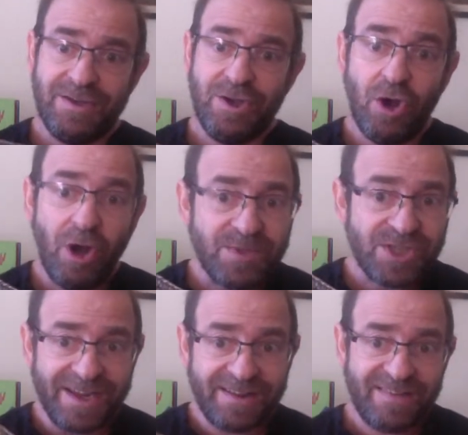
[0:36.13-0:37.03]

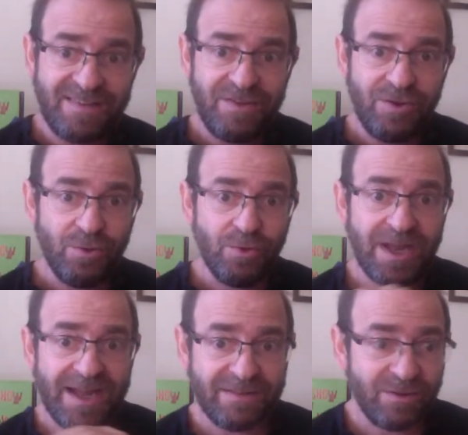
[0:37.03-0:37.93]
objects. You
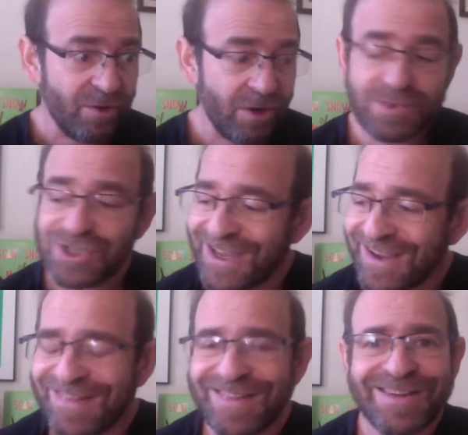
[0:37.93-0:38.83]
got
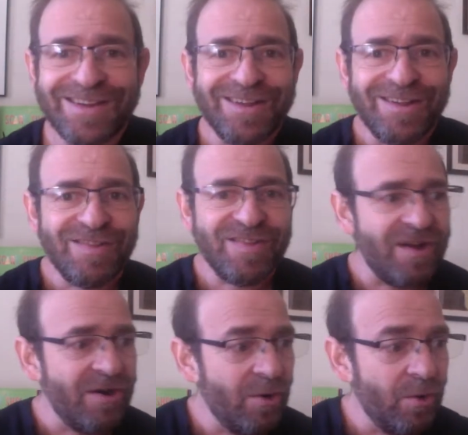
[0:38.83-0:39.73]
objects.
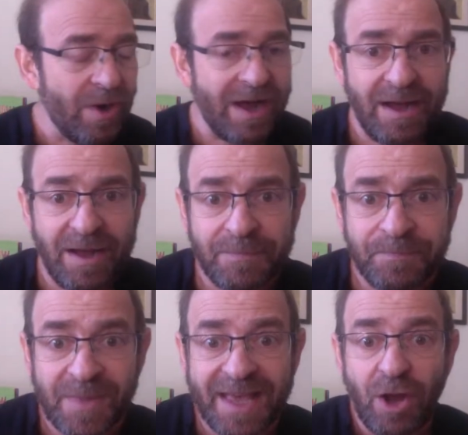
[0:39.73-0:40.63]
So, and